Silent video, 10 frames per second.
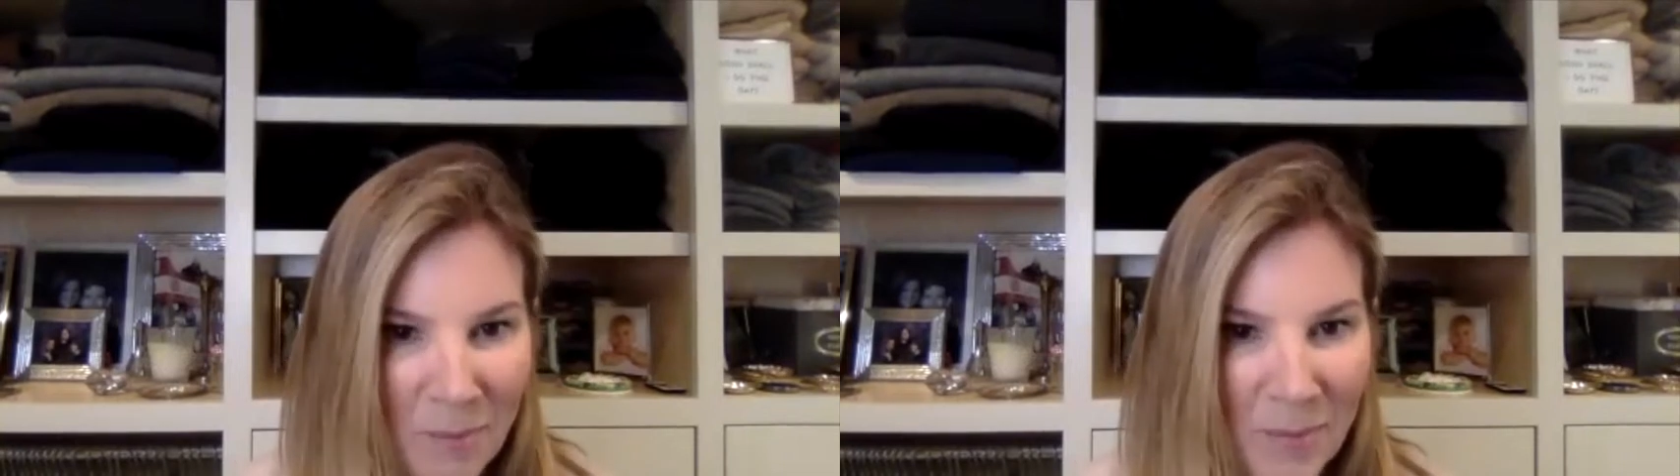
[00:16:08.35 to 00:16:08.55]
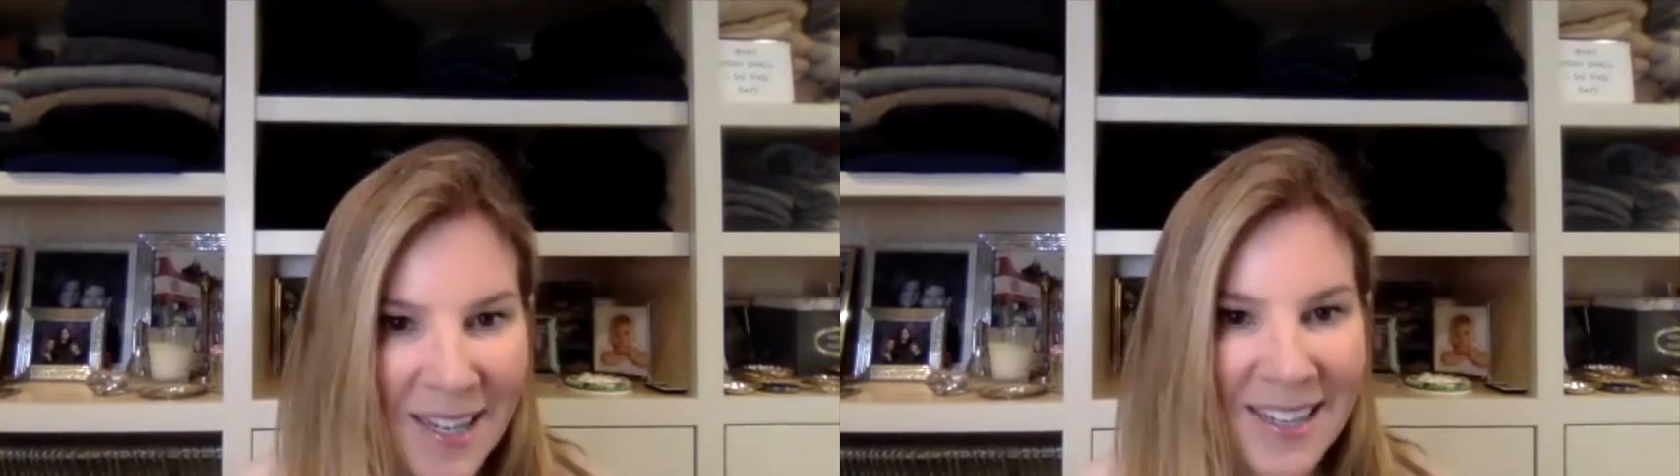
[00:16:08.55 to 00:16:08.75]

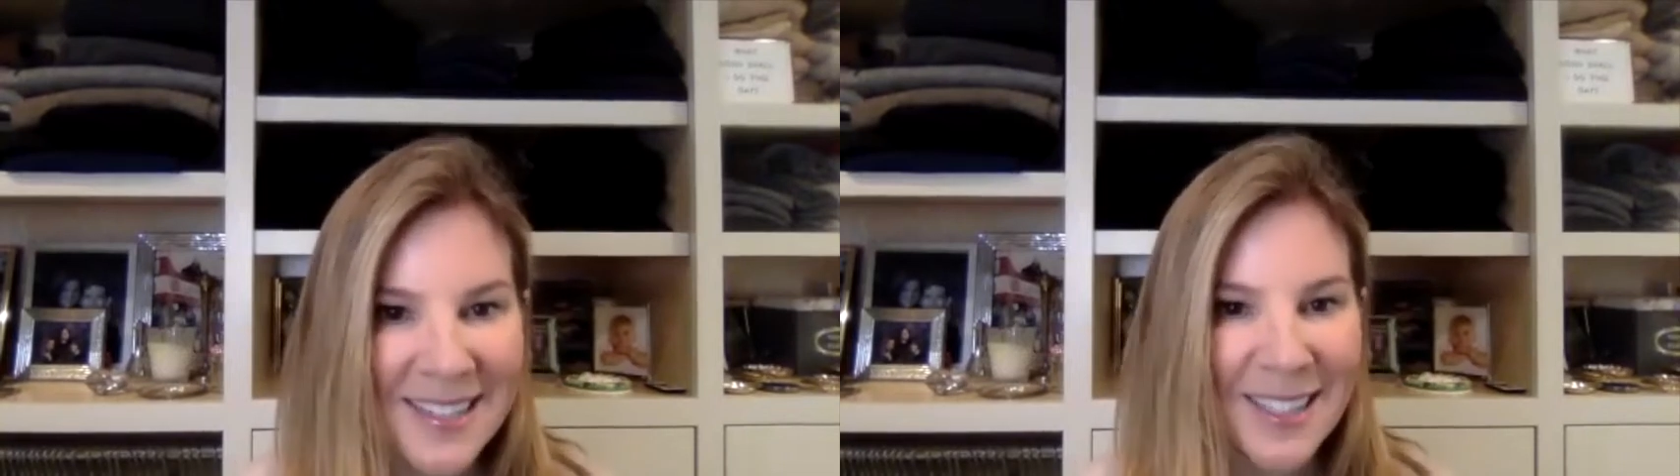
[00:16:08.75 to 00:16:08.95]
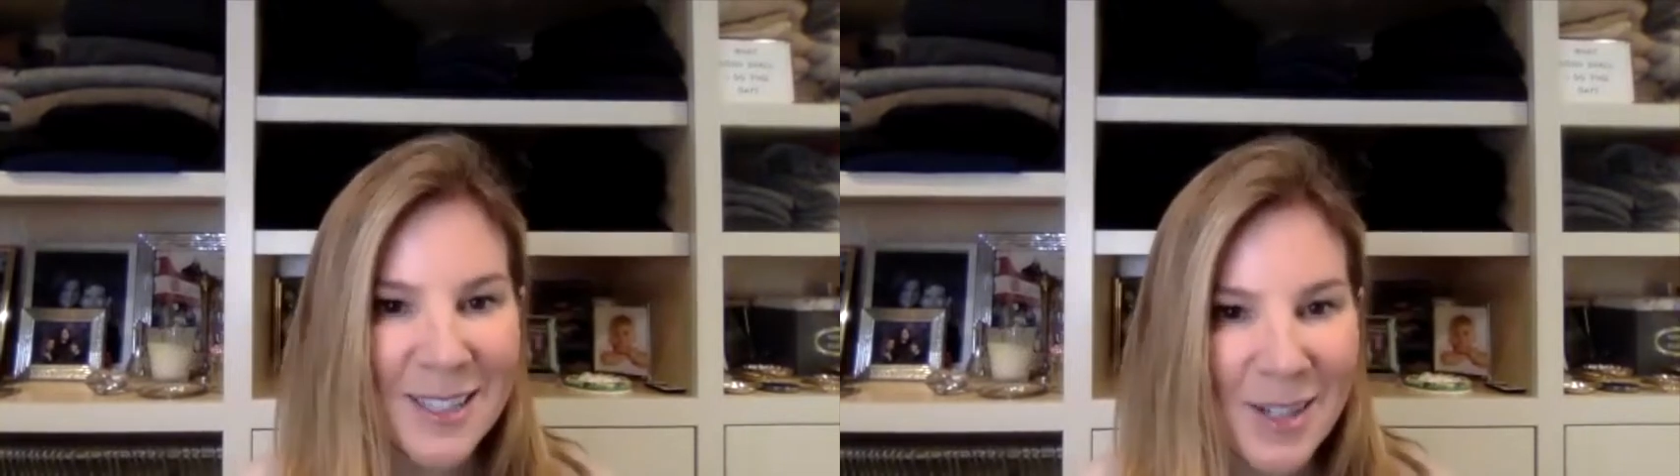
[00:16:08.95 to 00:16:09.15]
because
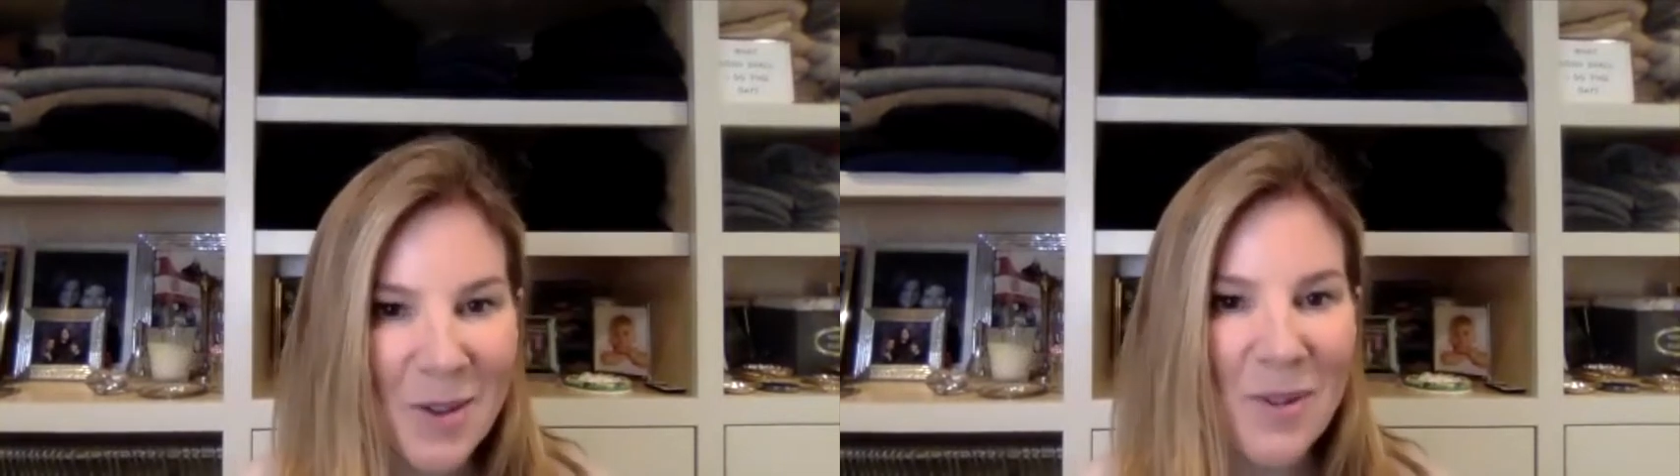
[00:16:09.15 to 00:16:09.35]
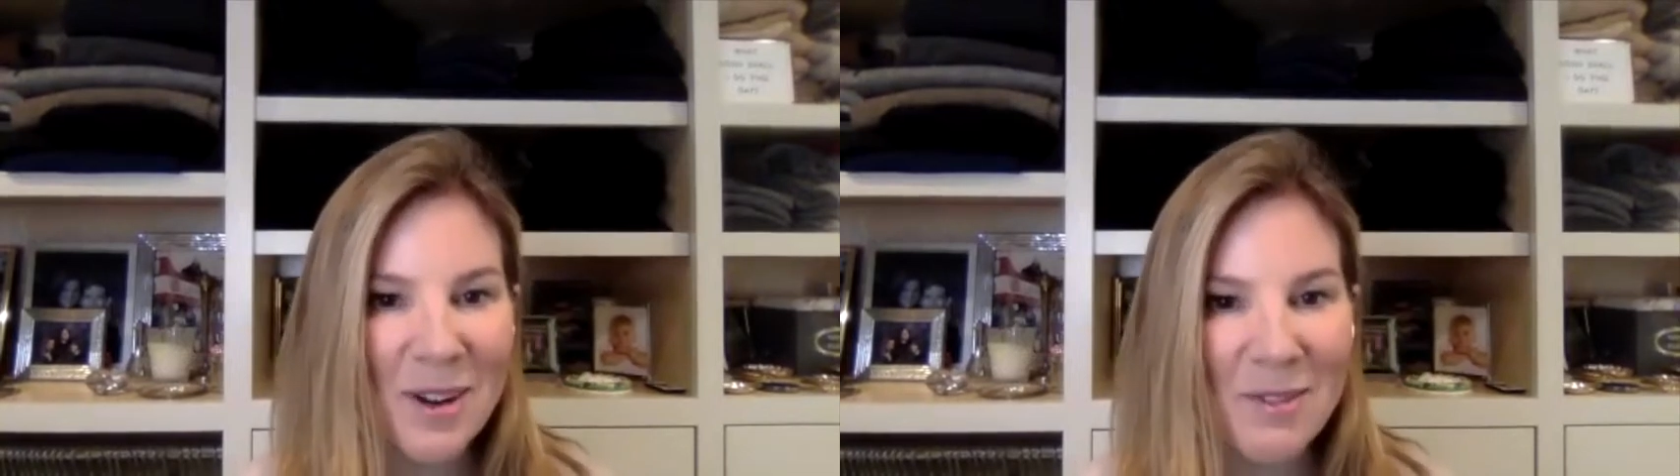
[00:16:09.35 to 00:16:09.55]
they
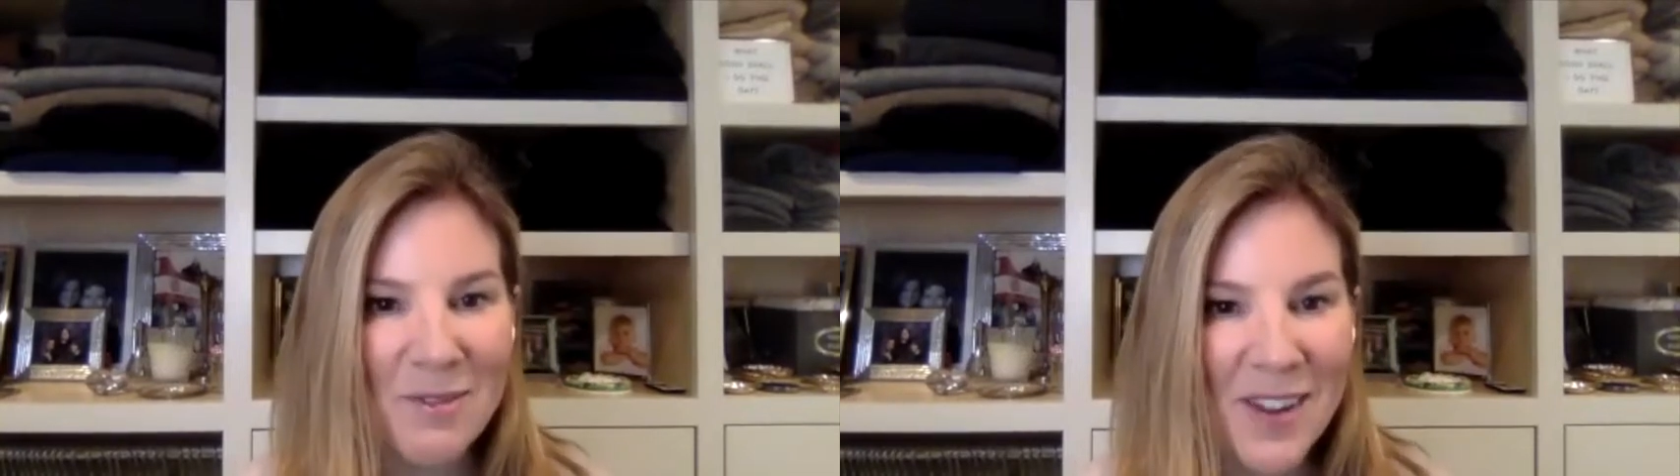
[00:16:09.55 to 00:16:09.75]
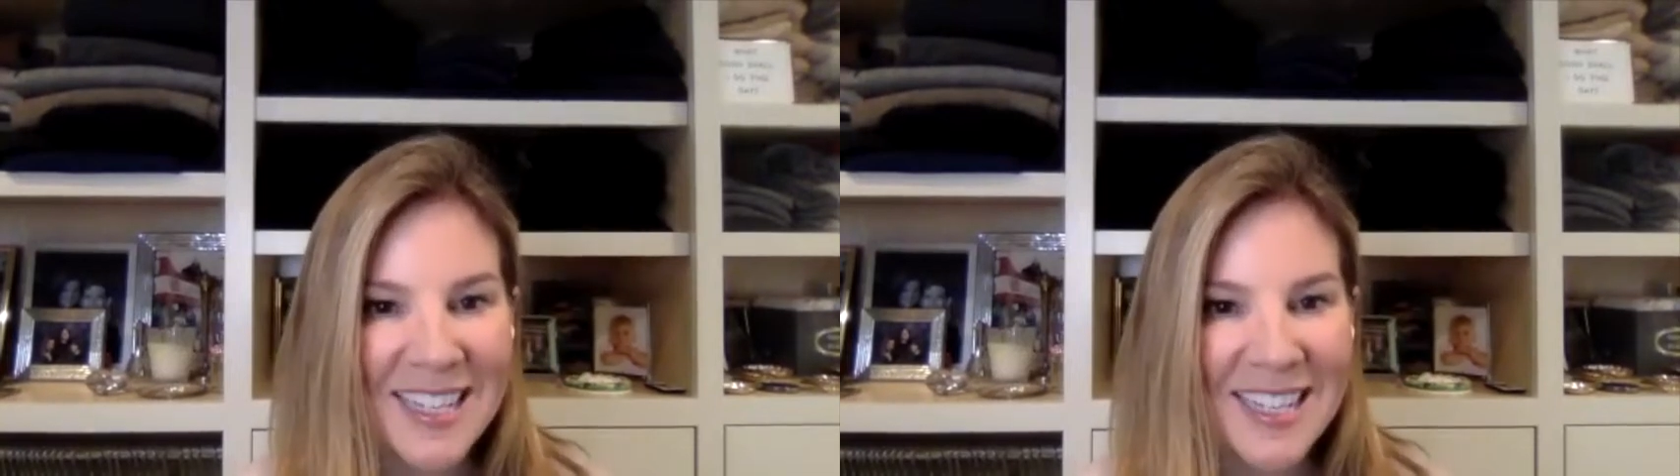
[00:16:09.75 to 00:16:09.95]
don't want to
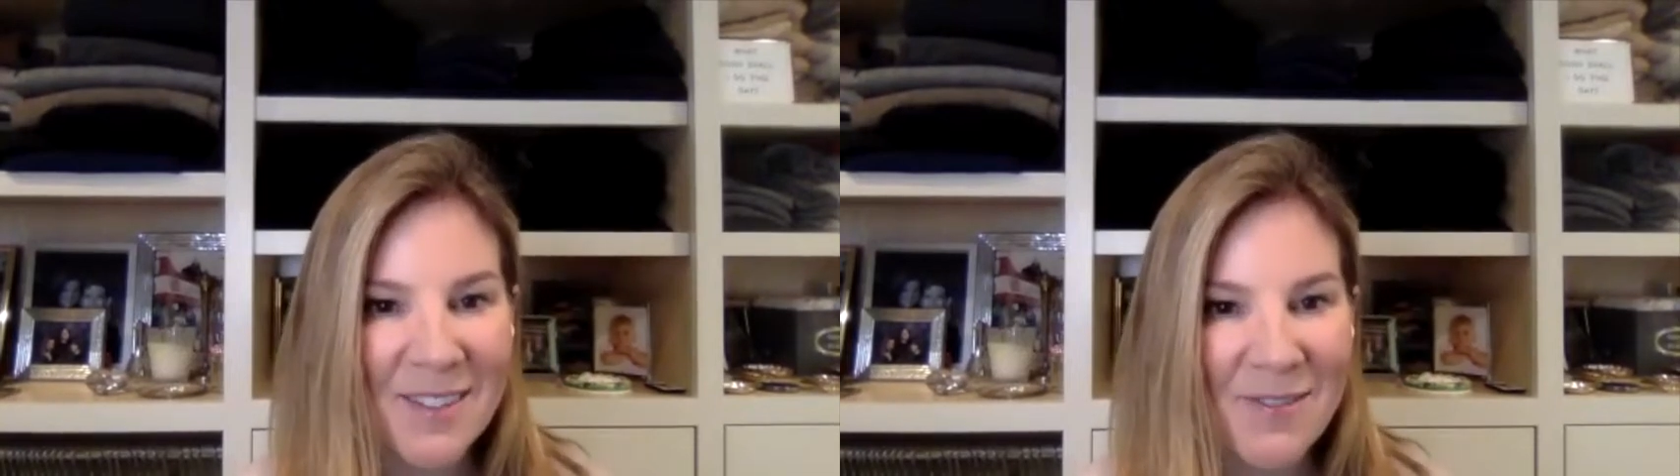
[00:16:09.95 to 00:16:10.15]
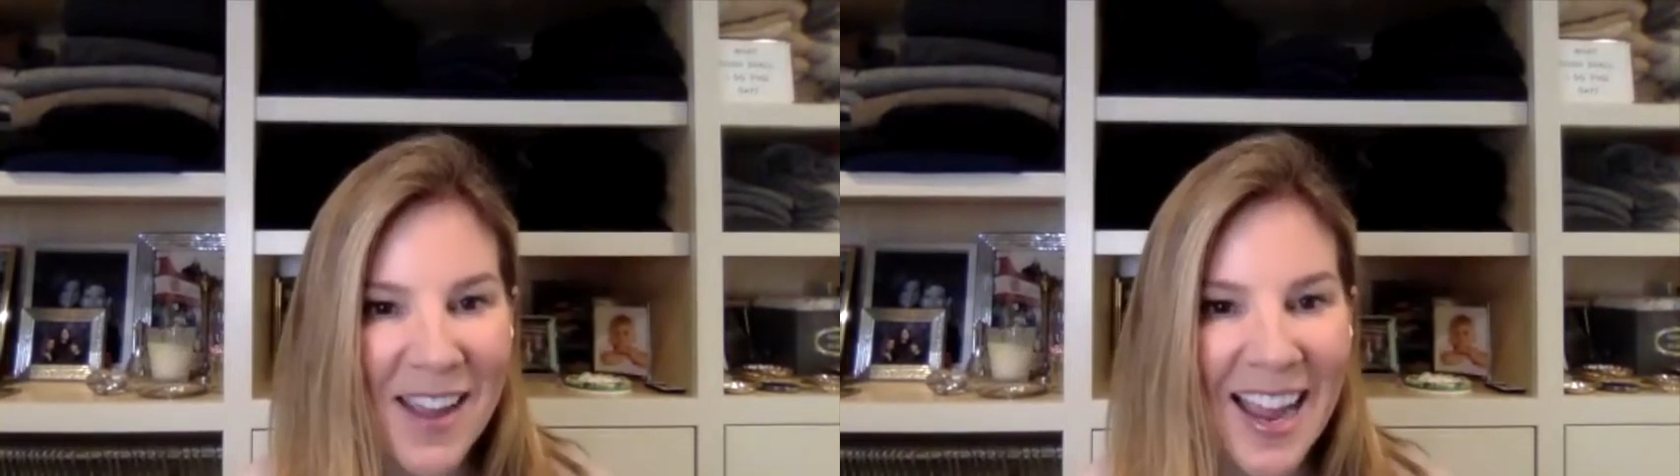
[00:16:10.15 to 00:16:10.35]
face the
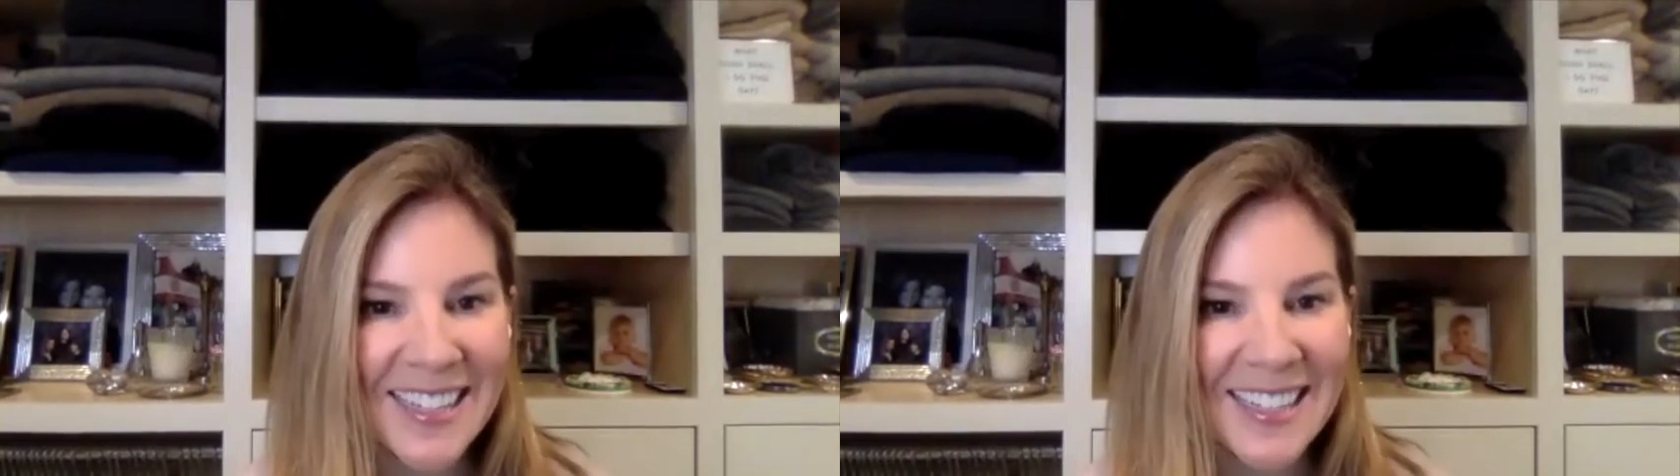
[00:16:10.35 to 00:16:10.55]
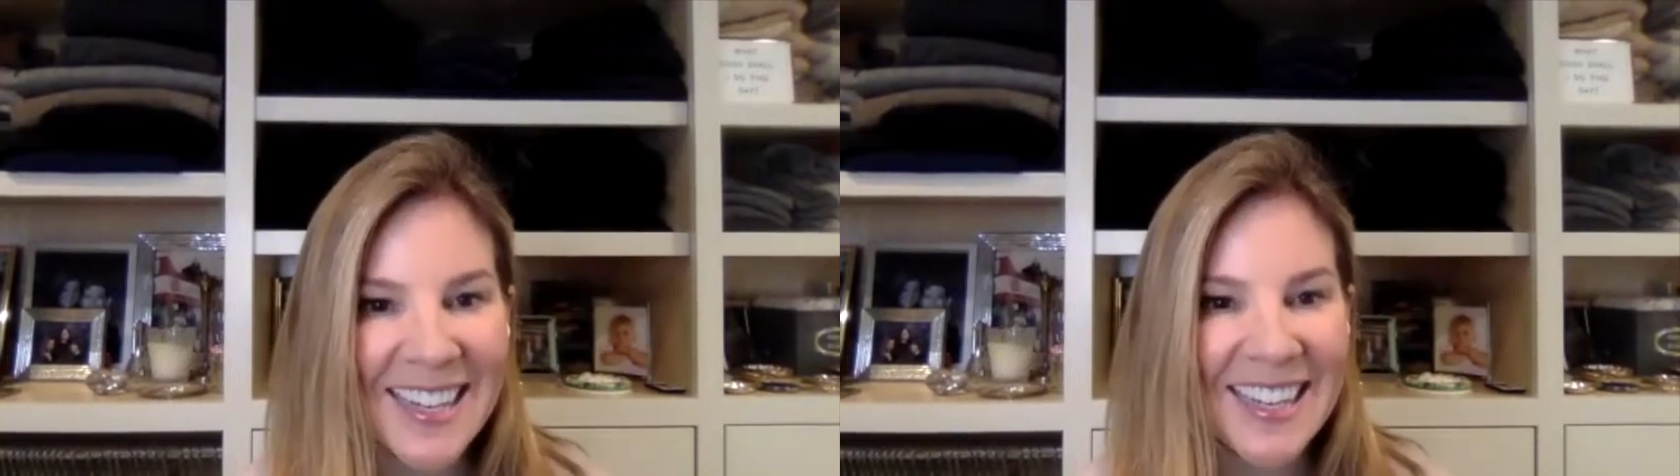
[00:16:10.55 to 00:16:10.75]
fact